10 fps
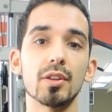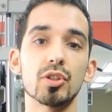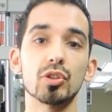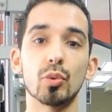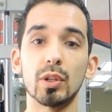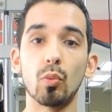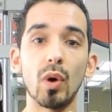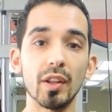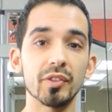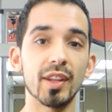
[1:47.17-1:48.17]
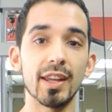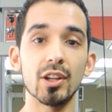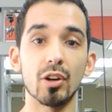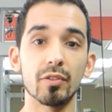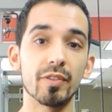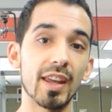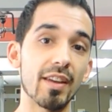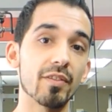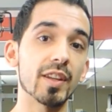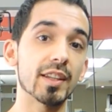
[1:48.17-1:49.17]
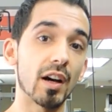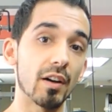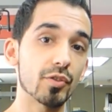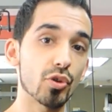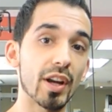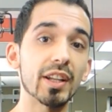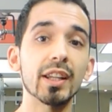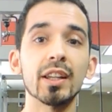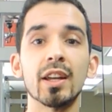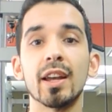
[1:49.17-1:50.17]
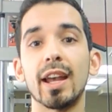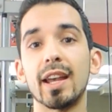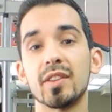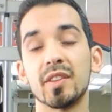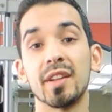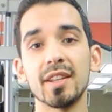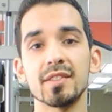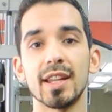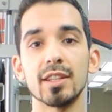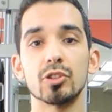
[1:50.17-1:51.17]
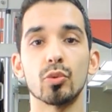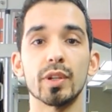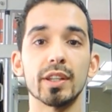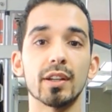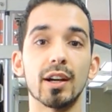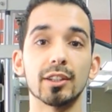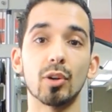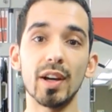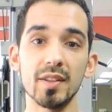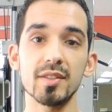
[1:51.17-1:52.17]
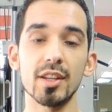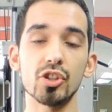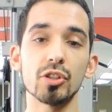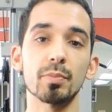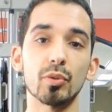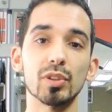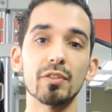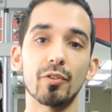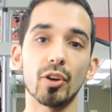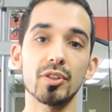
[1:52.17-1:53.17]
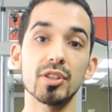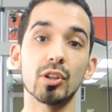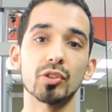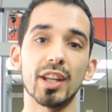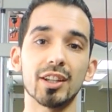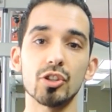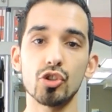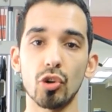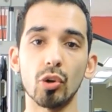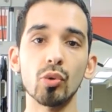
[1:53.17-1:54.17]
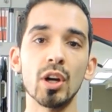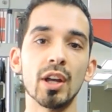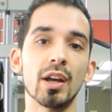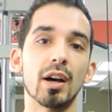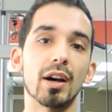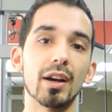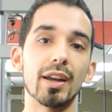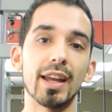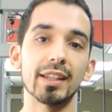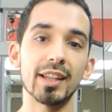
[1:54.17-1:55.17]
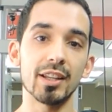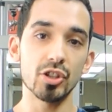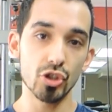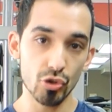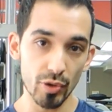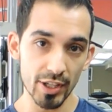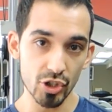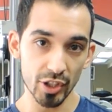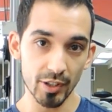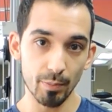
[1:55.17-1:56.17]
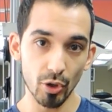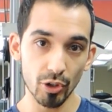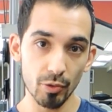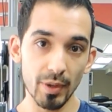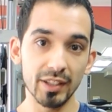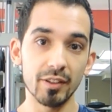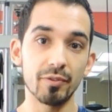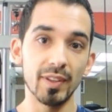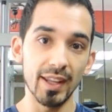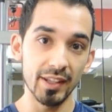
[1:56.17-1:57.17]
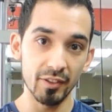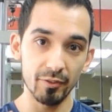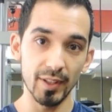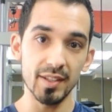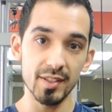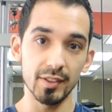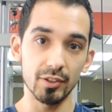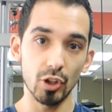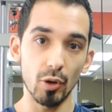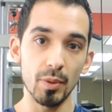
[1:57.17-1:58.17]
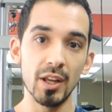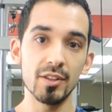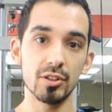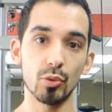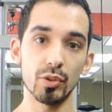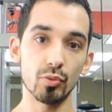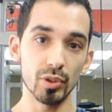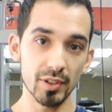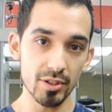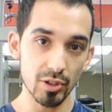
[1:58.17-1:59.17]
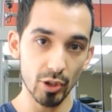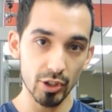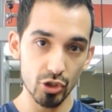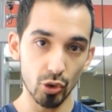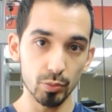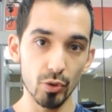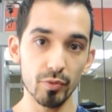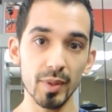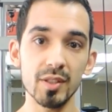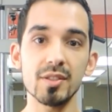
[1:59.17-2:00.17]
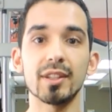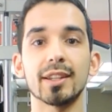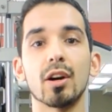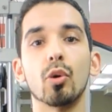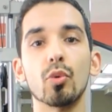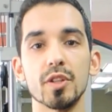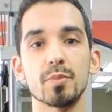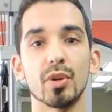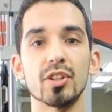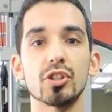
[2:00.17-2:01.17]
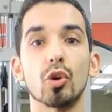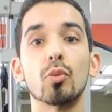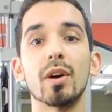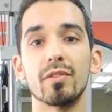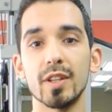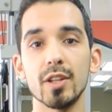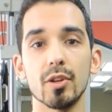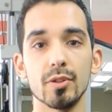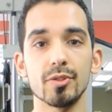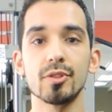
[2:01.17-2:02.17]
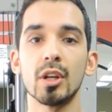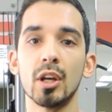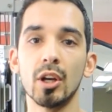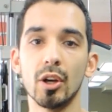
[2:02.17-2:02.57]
So you're doing 1 day of heavy calf training, and then the next day you're doing a lighter session but really focusing on that control and that stretch at the bottom and the flex at the top. So doing really slow controlled movements like I always preach in all my videos.